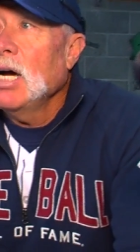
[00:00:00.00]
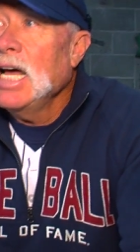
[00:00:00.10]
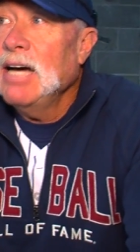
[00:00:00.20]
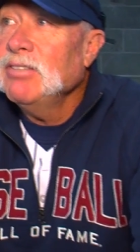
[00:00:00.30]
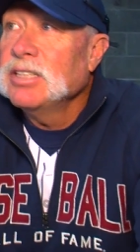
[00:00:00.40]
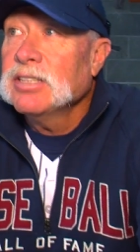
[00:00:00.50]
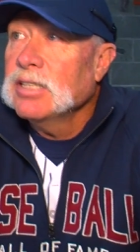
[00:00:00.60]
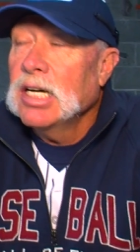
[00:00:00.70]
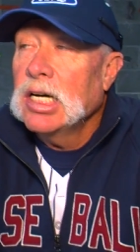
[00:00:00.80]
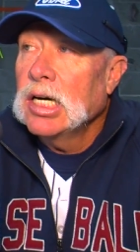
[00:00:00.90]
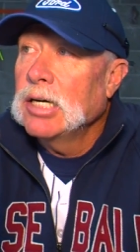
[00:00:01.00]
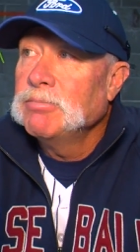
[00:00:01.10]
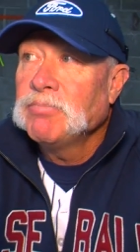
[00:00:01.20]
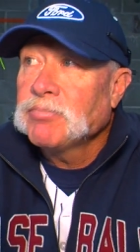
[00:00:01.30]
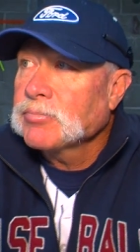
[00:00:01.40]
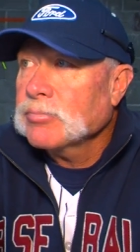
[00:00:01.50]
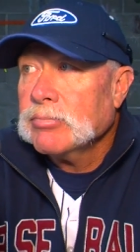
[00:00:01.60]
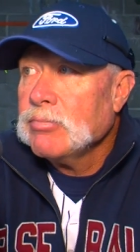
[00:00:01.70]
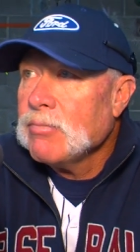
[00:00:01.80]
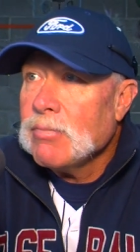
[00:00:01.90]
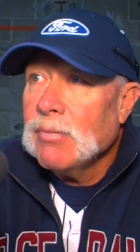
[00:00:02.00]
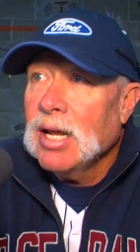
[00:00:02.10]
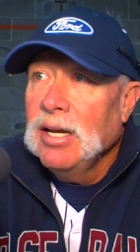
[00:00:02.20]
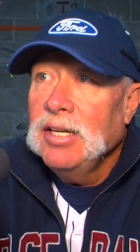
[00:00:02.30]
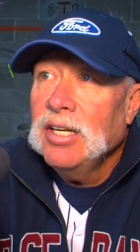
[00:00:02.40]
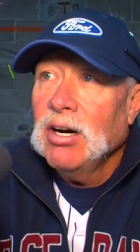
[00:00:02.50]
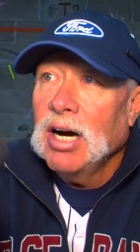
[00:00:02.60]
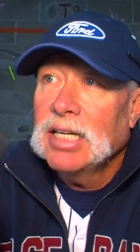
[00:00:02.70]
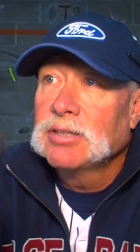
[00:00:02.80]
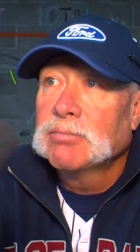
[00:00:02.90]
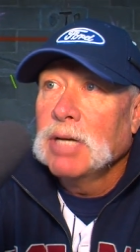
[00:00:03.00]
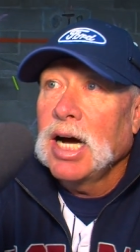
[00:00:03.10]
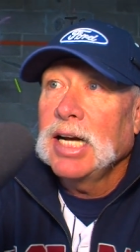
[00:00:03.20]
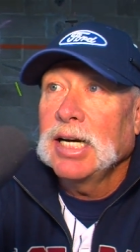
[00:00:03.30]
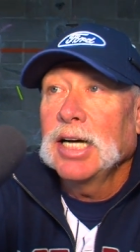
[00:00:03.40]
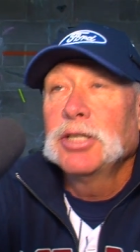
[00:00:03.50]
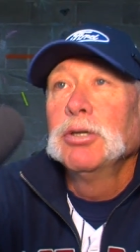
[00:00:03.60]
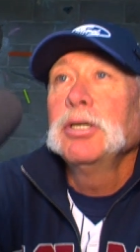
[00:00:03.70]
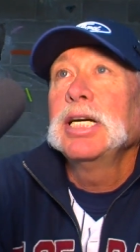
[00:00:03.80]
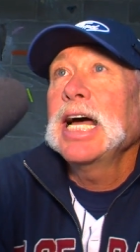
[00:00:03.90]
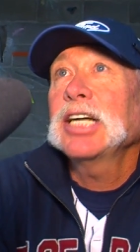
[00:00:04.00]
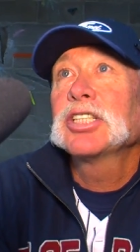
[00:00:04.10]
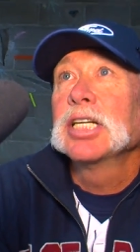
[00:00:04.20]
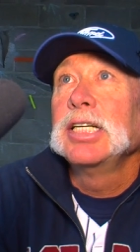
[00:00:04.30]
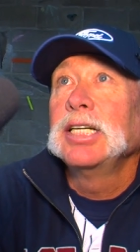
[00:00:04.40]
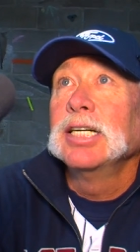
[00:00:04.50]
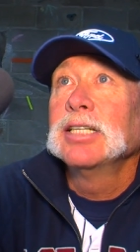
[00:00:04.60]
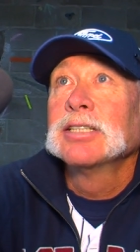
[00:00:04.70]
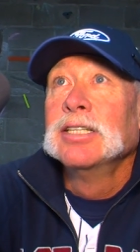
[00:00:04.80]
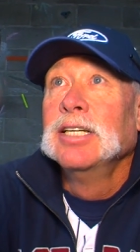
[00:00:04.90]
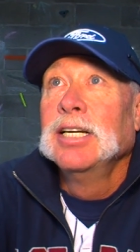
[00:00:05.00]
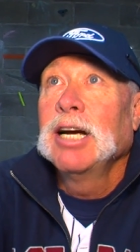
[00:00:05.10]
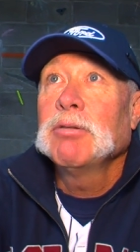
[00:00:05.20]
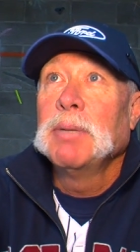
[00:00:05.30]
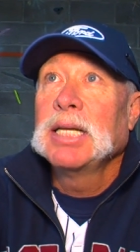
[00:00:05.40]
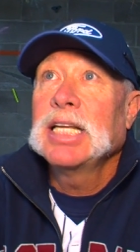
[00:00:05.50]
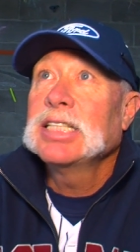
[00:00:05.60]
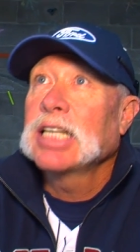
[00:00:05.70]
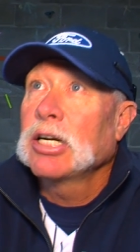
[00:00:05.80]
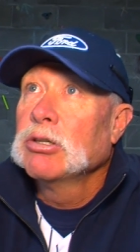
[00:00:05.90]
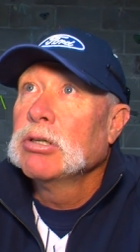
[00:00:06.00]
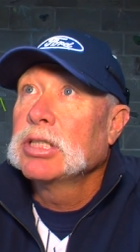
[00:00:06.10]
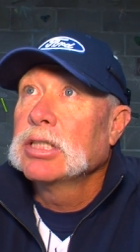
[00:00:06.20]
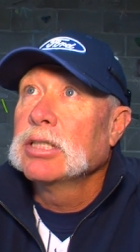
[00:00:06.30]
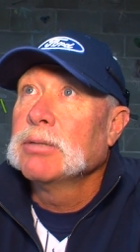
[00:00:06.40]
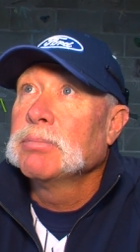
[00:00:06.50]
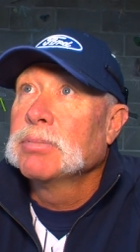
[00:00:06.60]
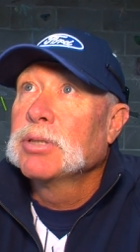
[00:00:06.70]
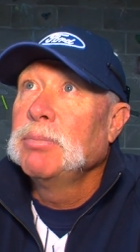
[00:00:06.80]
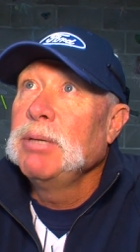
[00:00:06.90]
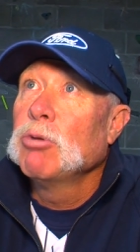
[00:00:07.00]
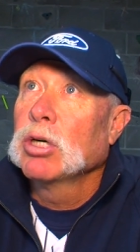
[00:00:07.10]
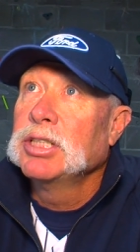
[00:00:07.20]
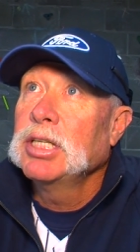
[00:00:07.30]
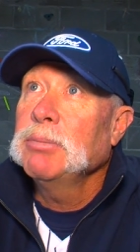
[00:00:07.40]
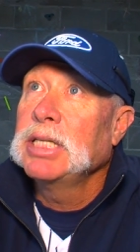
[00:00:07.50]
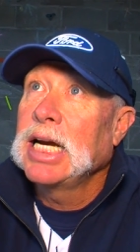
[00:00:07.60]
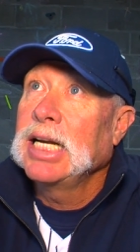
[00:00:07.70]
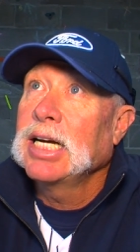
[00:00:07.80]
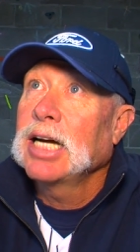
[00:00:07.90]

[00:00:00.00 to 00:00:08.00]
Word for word: I haven't. Um, you know, I, I I grew it actually to. Everybody thinks I grew it to to be more intimidating.